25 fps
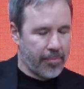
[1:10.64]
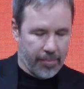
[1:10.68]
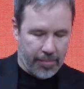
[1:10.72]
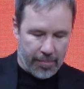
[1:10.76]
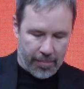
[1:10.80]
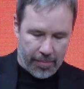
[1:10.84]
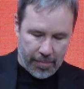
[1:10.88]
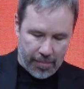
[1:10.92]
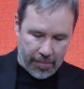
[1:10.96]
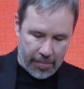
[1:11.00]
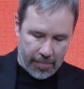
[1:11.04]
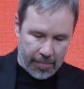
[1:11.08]

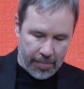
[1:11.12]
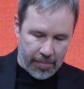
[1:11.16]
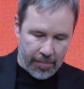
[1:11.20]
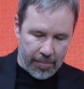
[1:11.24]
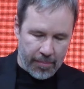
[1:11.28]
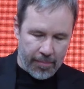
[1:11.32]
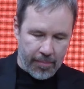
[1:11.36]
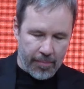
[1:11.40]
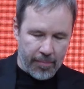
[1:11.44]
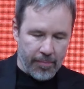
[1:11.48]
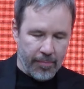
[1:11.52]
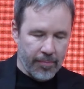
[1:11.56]

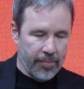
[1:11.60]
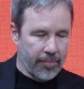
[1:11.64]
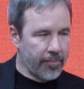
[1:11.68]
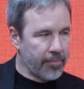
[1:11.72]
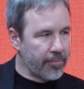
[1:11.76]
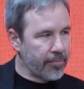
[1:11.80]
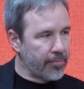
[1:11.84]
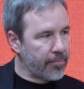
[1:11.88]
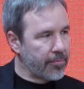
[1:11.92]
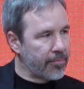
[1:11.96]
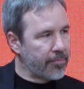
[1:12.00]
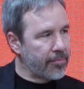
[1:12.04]

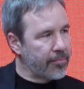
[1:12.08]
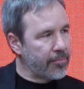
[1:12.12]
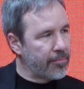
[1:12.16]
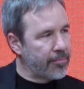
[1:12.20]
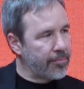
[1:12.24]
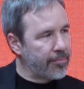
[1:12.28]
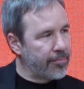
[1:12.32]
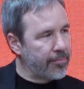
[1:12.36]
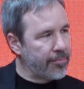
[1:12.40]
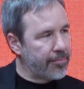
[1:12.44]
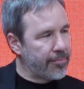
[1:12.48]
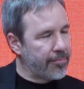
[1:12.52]

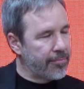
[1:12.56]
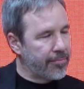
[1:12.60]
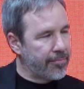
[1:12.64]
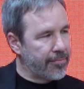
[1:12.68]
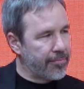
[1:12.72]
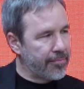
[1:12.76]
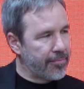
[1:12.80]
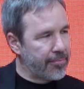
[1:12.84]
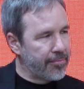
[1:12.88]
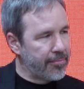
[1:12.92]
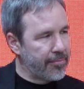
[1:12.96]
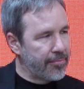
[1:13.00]

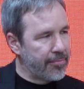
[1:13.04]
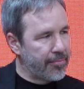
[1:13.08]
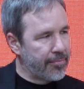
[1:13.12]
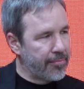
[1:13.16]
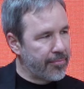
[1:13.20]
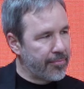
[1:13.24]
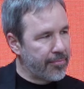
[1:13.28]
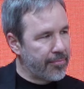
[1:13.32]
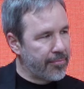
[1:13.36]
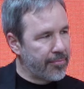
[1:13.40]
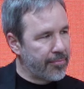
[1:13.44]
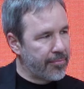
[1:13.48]

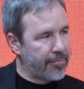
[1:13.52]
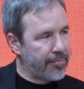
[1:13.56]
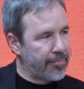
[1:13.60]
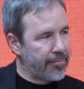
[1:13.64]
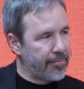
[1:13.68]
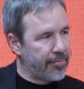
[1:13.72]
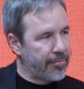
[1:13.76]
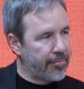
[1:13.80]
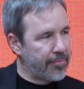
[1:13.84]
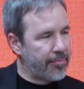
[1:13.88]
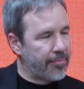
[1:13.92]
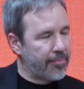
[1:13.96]

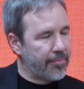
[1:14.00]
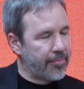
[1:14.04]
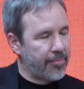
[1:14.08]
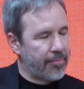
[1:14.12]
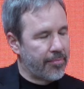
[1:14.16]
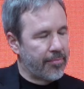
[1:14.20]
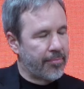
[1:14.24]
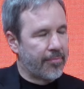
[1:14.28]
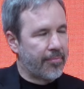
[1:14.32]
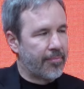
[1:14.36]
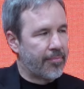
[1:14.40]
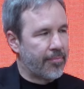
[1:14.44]

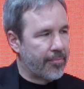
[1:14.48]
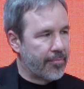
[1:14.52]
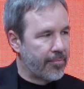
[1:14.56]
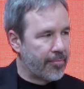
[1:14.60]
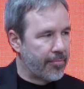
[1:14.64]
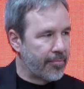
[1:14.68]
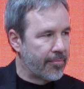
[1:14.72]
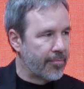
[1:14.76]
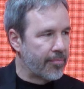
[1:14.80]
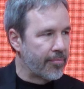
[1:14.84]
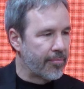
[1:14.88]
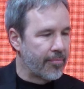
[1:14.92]

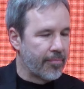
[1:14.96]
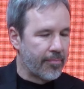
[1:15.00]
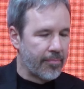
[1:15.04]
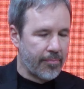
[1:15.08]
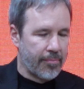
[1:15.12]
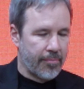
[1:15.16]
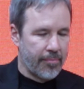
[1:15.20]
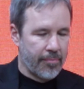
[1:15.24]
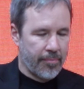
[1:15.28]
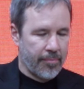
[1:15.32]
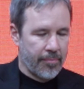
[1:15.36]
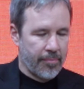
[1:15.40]

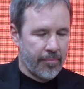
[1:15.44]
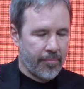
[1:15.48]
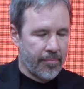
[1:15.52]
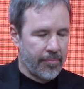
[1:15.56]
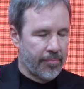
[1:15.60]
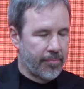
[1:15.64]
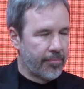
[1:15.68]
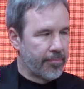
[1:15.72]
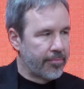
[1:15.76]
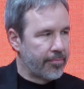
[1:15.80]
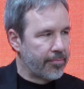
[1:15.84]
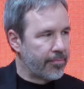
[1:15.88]

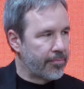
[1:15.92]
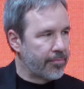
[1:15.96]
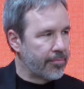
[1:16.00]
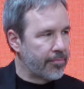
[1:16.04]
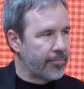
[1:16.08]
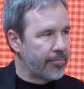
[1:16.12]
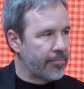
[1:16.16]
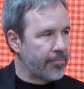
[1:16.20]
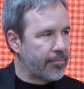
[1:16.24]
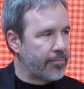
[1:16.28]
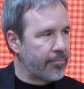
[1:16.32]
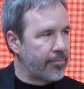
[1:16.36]

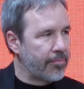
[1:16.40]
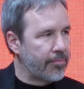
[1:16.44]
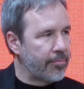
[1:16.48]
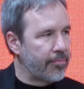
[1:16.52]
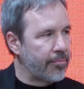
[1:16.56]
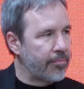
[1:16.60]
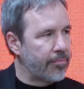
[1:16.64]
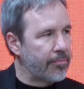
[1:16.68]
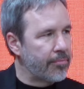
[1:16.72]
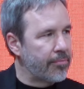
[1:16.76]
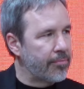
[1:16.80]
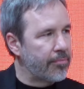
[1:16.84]

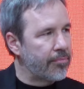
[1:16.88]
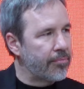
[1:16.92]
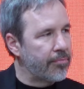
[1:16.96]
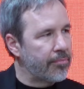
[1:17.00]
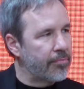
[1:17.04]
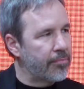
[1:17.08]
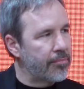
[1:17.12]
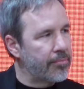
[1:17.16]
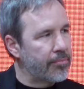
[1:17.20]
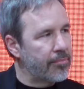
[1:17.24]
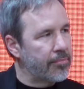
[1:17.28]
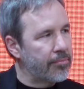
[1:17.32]

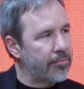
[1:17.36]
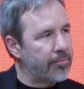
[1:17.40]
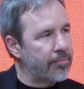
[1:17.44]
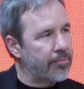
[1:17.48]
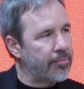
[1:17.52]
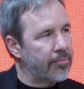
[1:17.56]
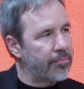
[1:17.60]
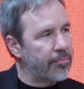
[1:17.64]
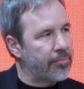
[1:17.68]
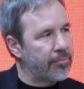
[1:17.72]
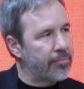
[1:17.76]
[no speech]